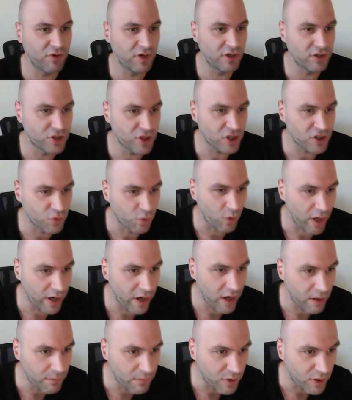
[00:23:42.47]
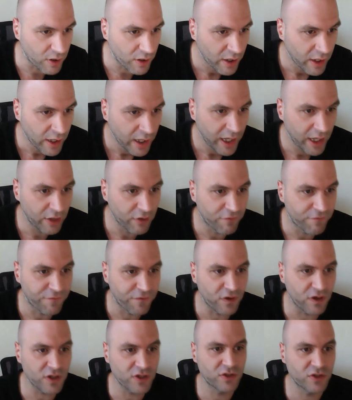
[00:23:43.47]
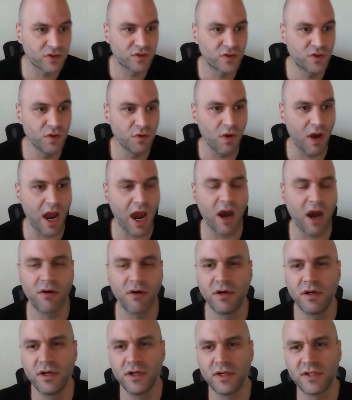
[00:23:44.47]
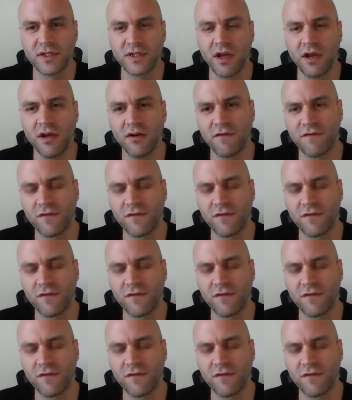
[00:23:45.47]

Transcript: just one number: in the first 2 hours, of